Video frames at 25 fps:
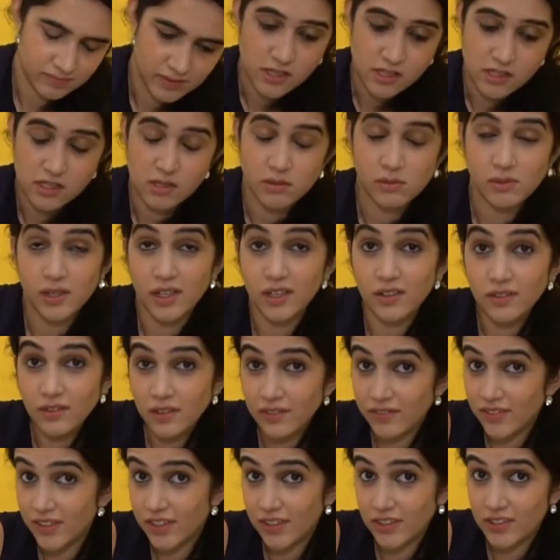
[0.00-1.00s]
So one of
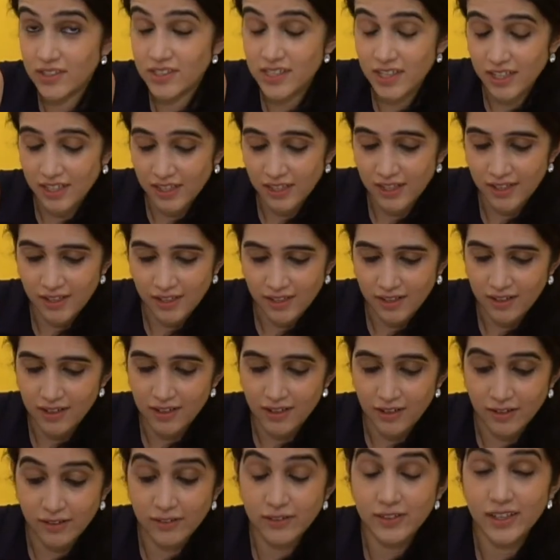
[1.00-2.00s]
the videos that I
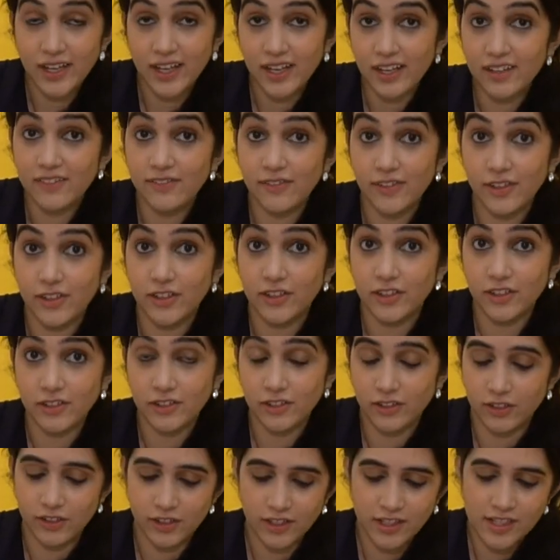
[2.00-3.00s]
looked at for a
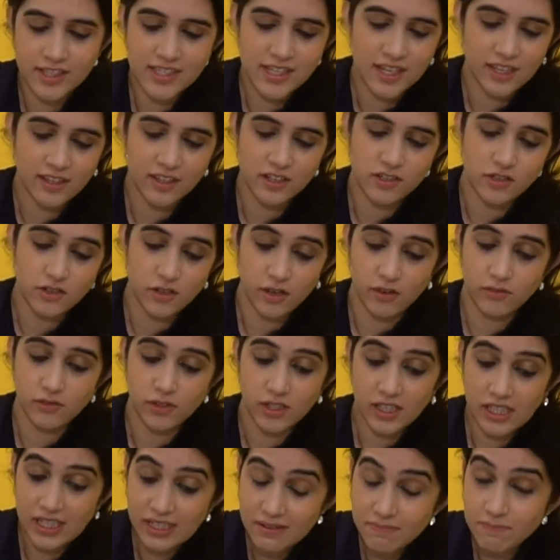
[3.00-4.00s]
tutorial said that you have
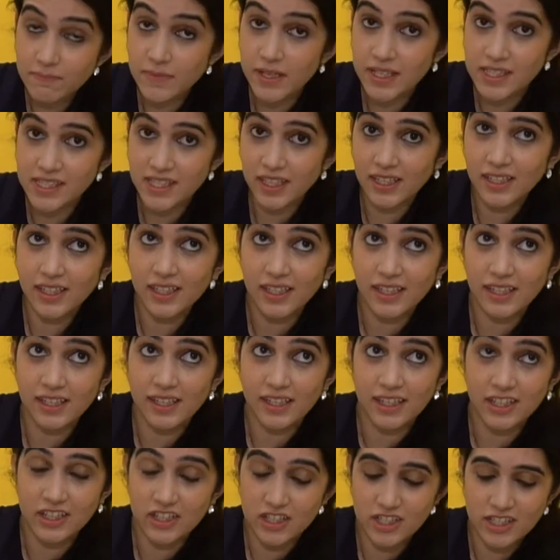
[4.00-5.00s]
to keep mixing till it
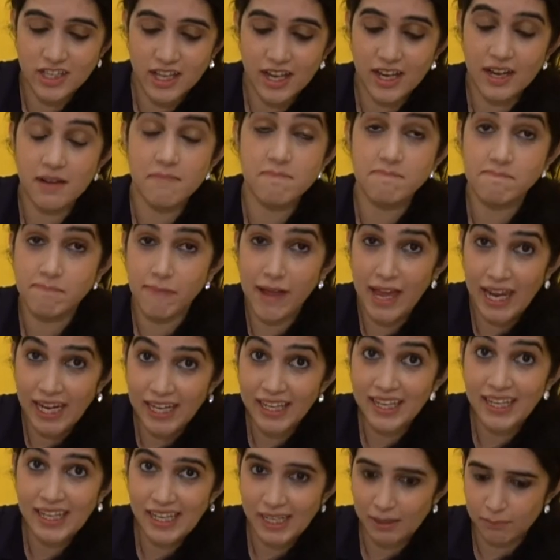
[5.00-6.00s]
reaches like a
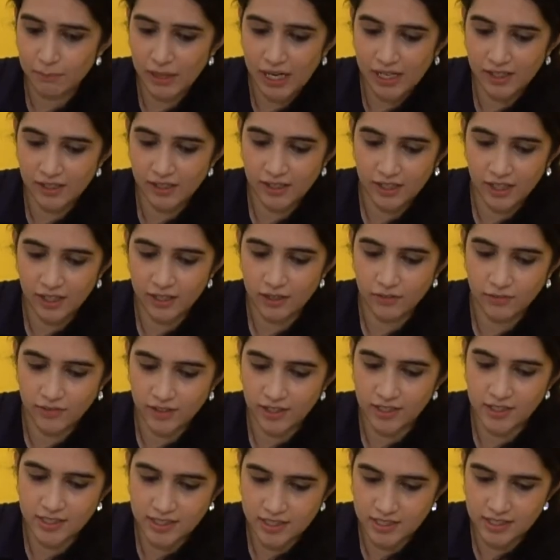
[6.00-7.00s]
pancake batter kind of
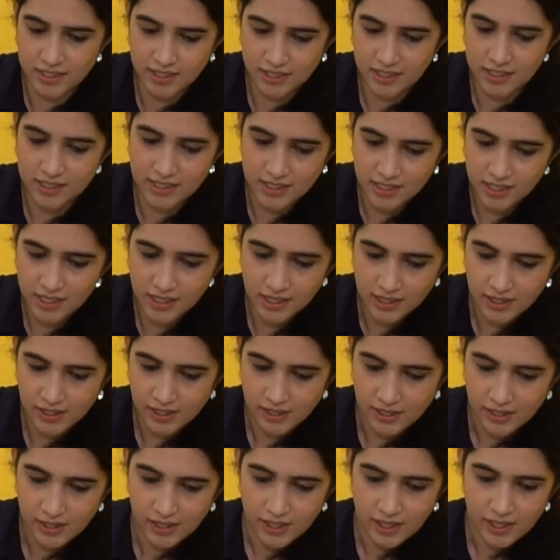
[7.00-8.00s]
consistency.
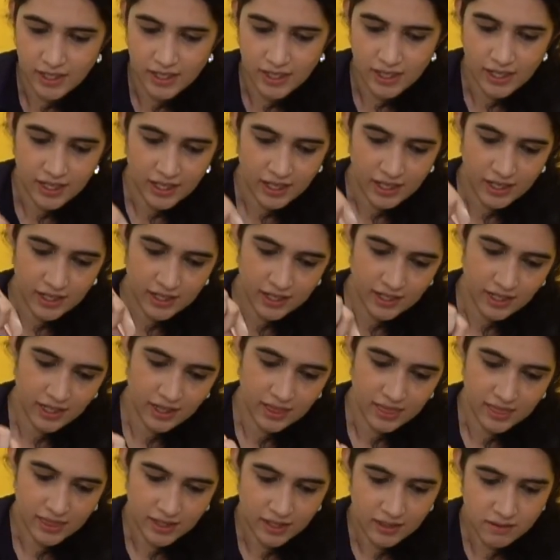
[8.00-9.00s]
And I
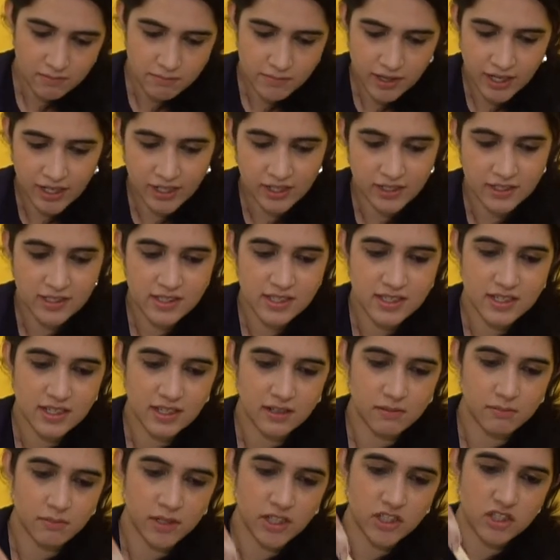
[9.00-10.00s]
think mine is
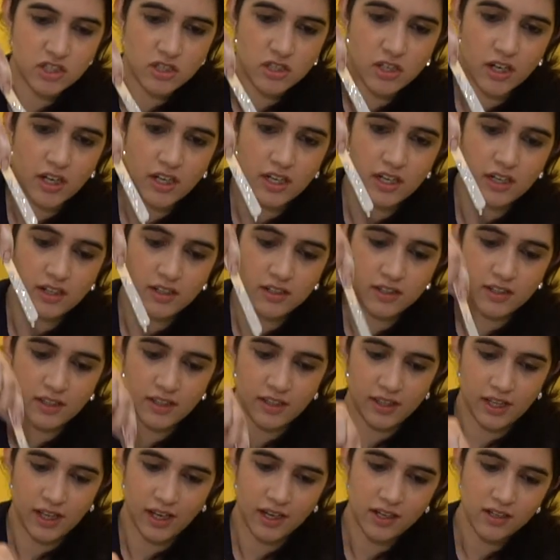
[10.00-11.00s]
still much runnier
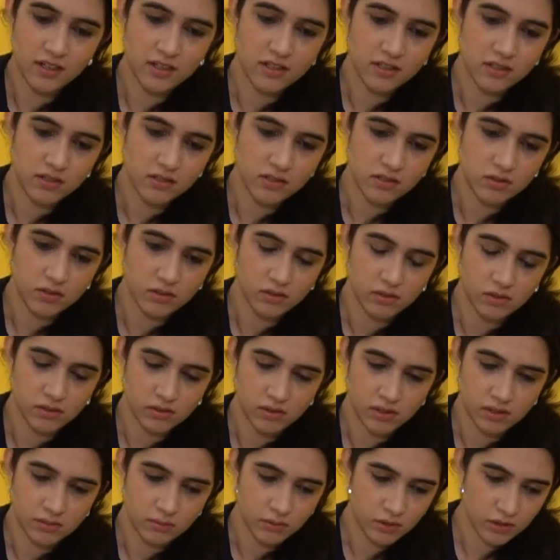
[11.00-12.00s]
than that. So
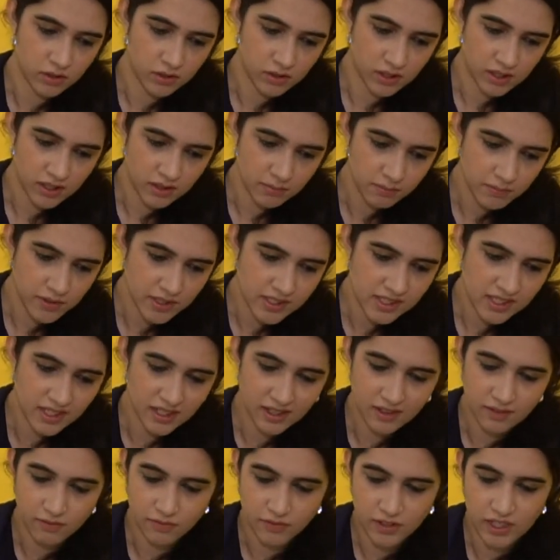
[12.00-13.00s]
I'm going to keep mixing,
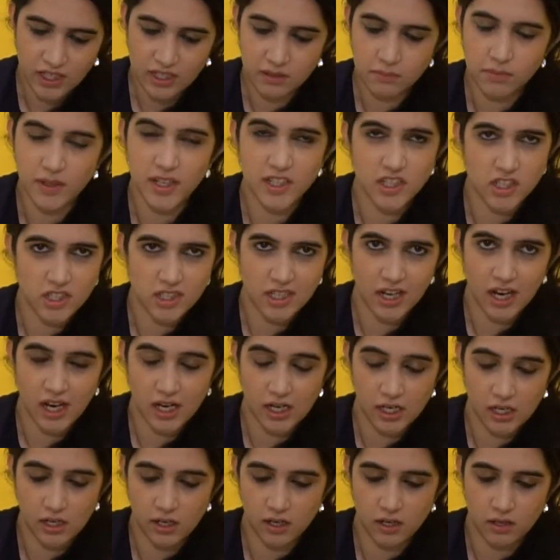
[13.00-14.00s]
and if need be, just
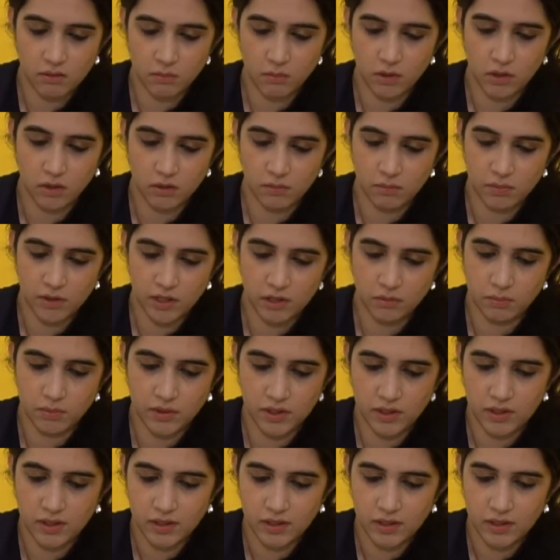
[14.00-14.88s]
add a little more POP.